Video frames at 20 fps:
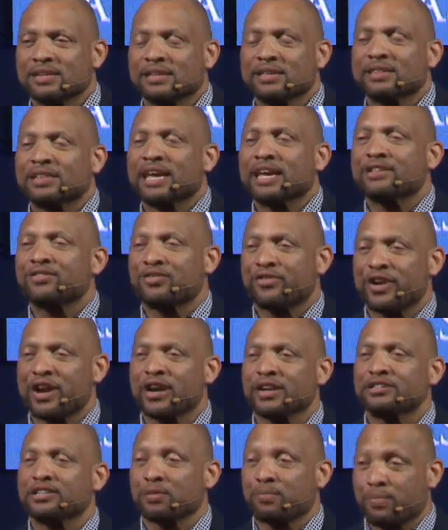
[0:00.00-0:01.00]
They
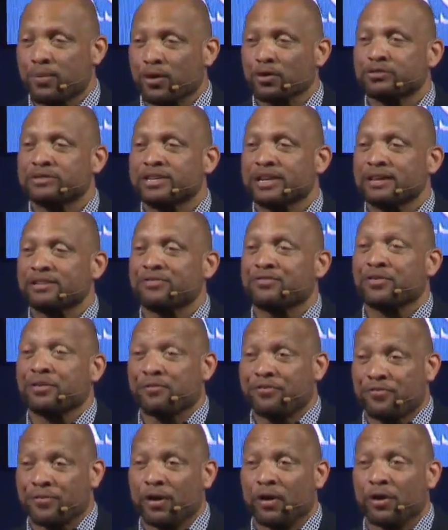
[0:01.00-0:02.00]
trying to protest from
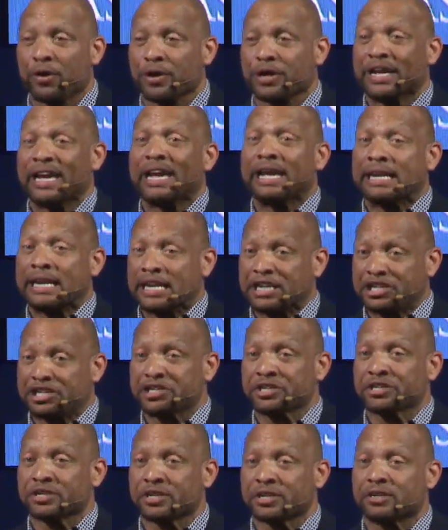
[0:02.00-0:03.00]
Florida, and they
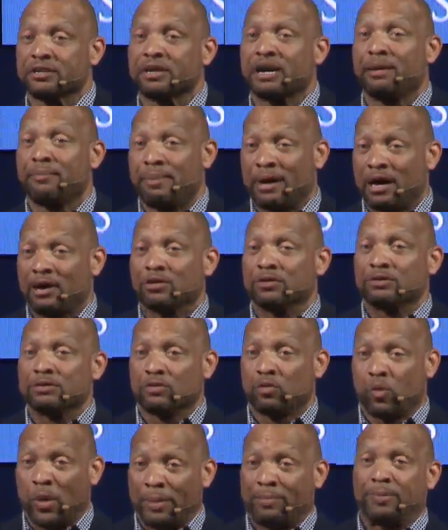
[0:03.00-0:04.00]
should,
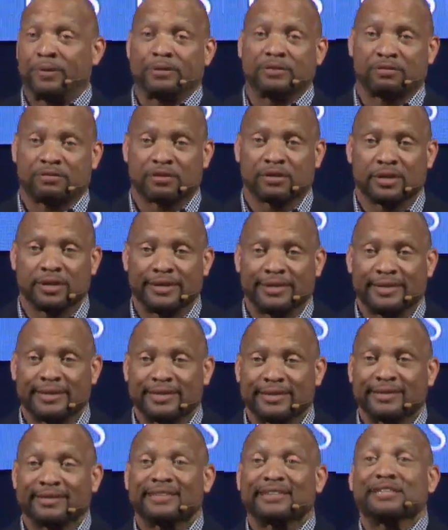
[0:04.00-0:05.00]
about weapons.
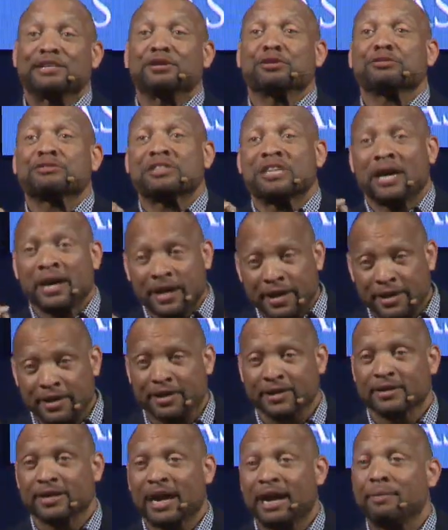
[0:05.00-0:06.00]
Your
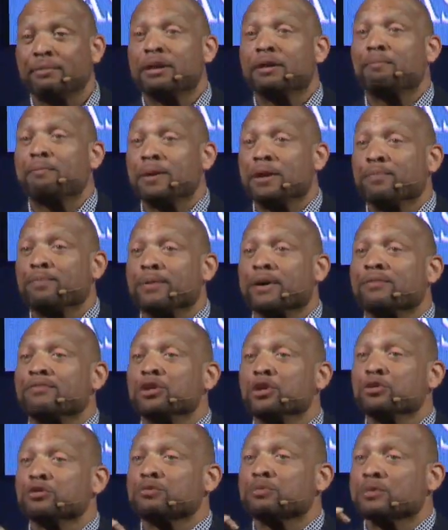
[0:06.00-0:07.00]
tongue. How many people have
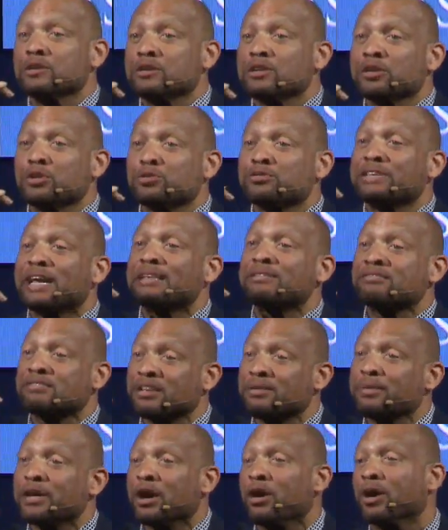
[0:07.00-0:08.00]
used, used that
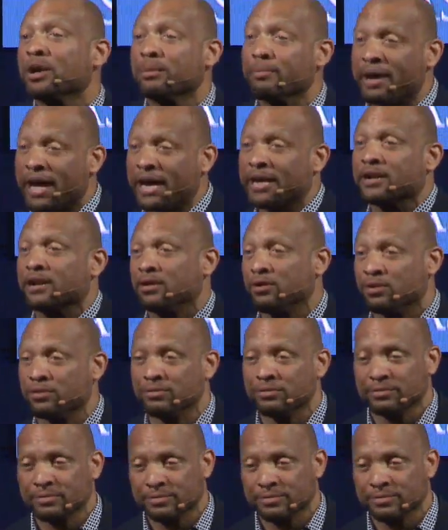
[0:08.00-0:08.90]
semi-automatic on?